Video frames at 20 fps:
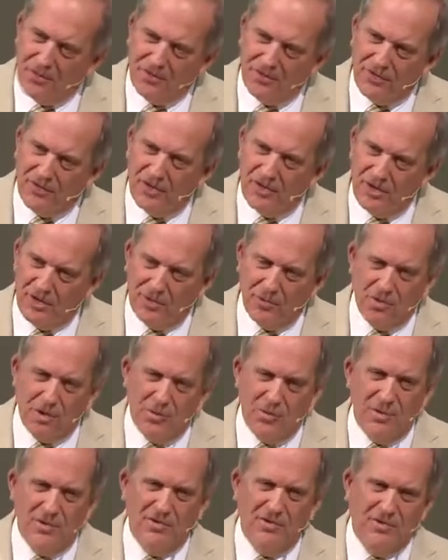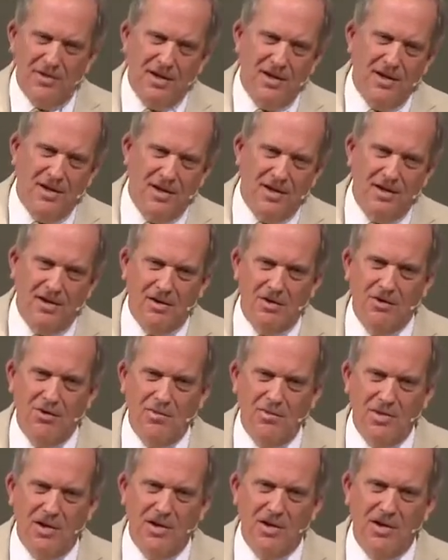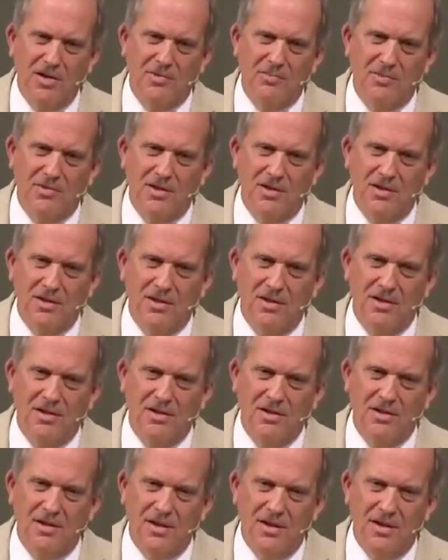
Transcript: see is what we sang in our opening hymn today